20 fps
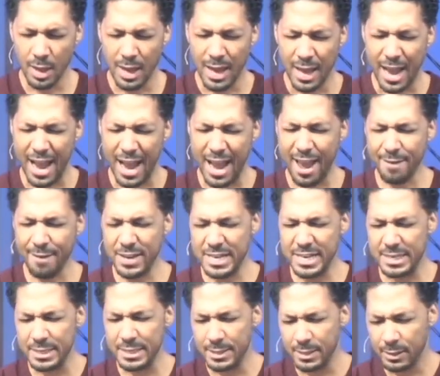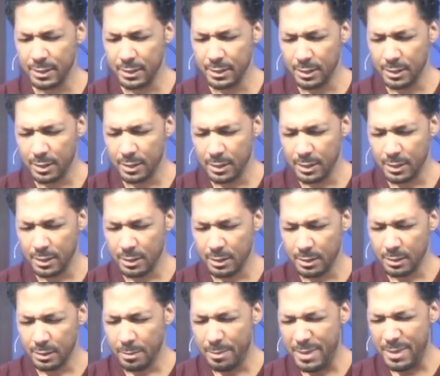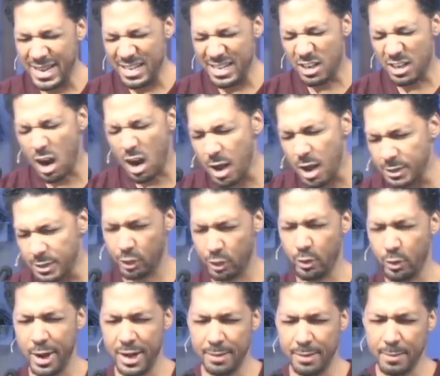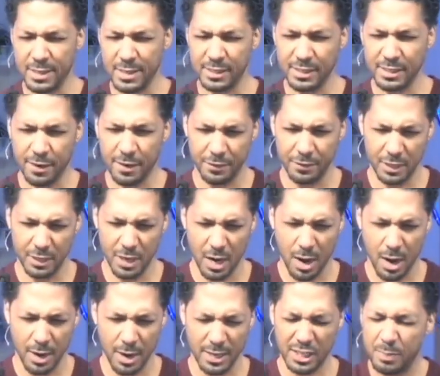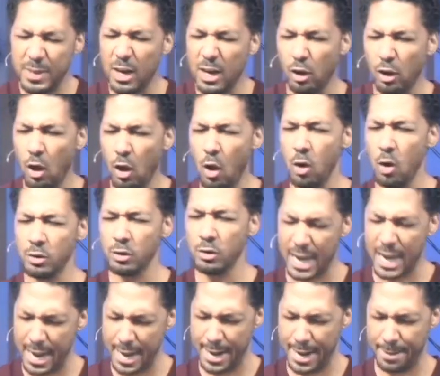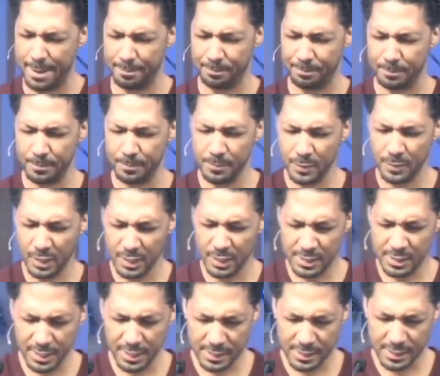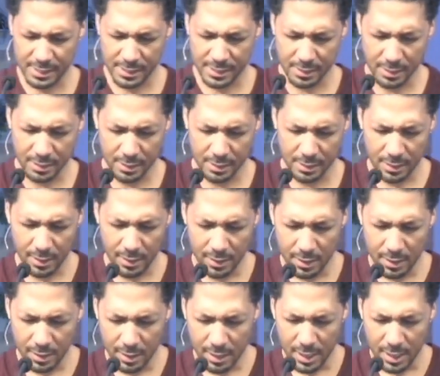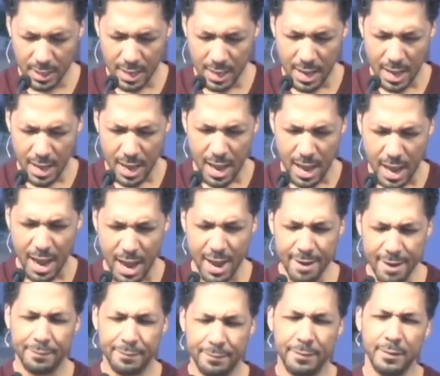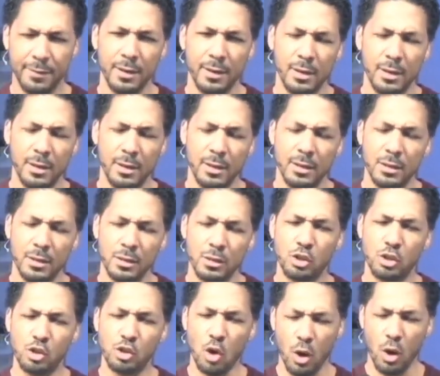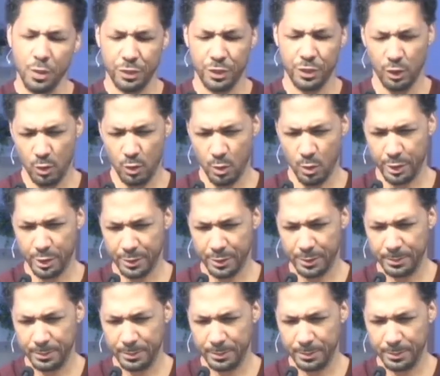I haven't been consecrating myself to God. It's been a long time since I've sought the Lord.